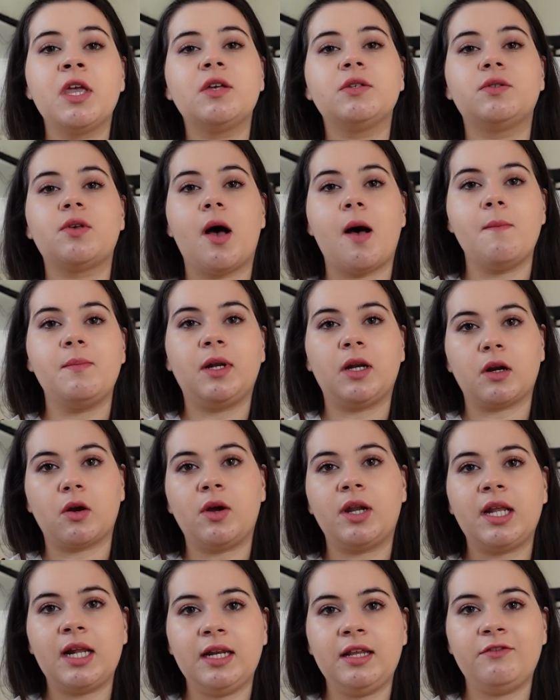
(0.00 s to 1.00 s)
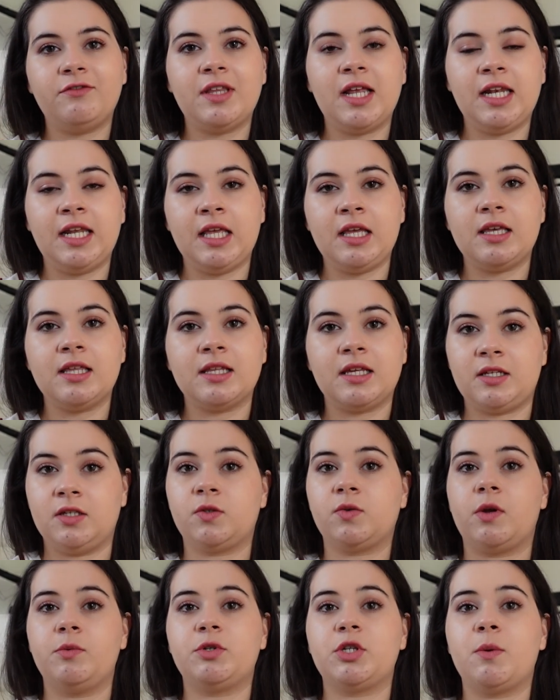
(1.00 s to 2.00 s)
So I'm gonna leave the link in the
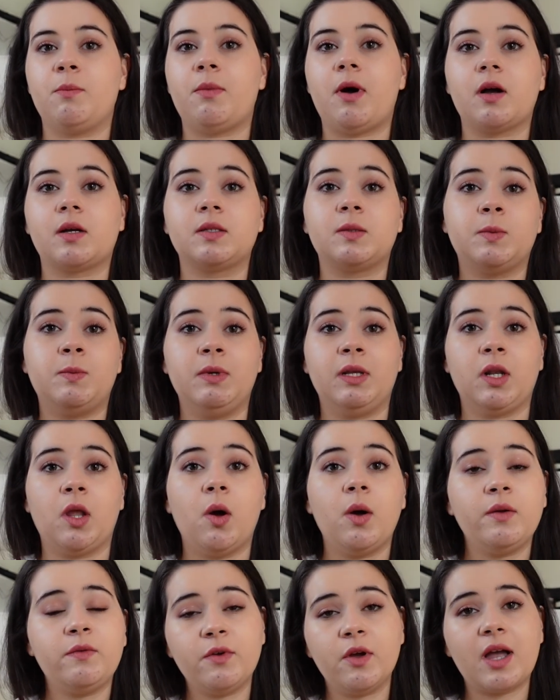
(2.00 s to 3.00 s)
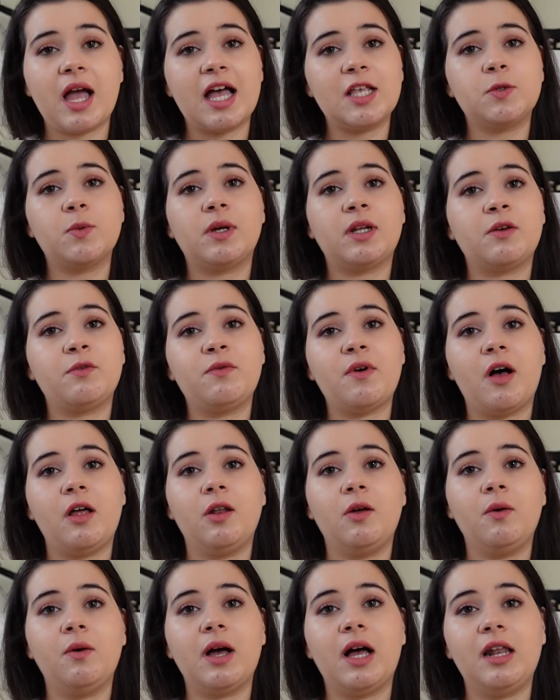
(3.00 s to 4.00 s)
description box below if you guys wanna
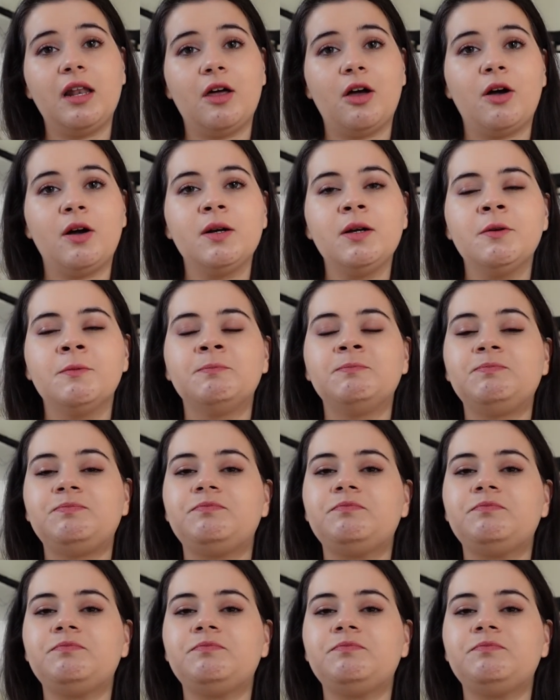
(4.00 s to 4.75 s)
follow along.